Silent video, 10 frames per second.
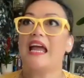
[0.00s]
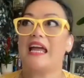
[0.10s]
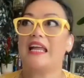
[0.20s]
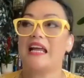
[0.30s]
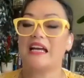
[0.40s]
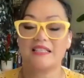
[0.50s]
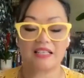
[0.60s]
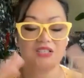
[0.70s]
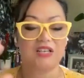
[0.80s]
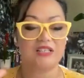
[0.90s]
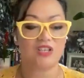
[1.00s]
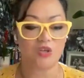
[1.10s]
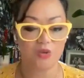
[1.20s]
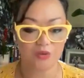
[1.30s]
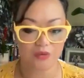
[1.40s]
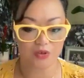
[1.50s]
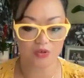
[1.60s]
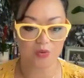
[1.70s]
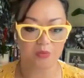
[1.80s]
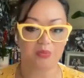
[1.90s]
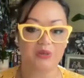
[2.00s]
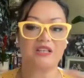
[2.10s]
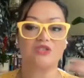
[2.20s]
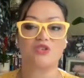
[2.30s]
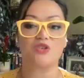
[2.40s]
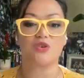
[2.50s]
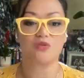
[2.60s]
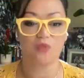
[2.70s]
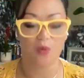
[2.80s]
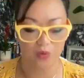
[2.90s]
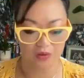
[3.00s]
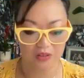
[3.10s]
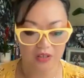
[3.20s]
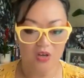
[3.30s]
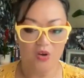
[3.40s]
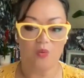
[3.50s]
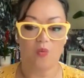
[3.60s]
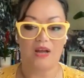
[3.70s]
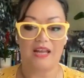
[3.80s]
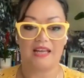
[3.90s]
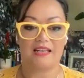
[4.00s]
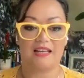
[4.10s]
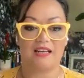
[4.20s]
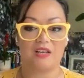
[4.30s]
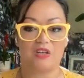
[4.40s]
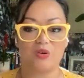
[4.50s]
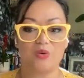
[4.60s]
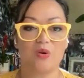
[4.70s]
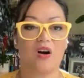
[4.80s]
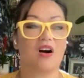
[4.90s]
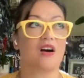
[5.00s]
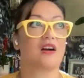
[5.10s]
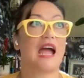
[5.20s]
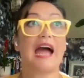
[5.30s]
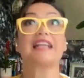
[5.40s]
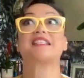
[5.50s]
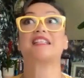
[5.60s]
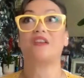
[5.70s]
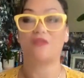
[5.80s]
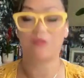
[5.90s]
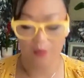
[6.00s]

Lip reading: And such as the universe will bring into your fold when you are asking